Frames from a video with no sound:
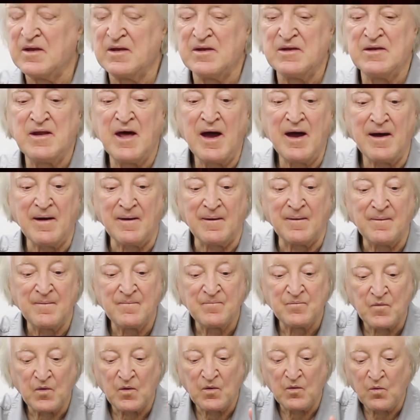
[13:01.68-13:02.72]
Now,
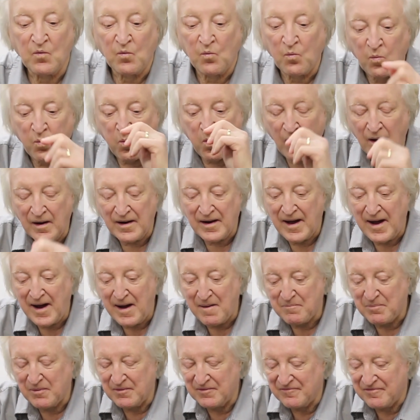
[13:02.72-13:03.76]
what
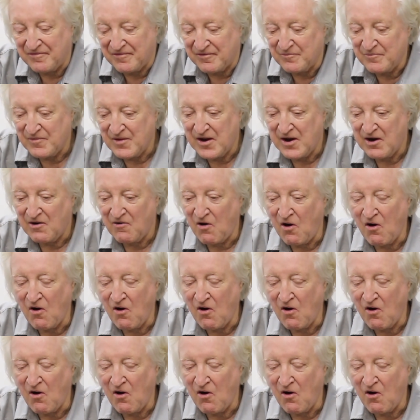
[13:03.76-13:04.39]
happened from there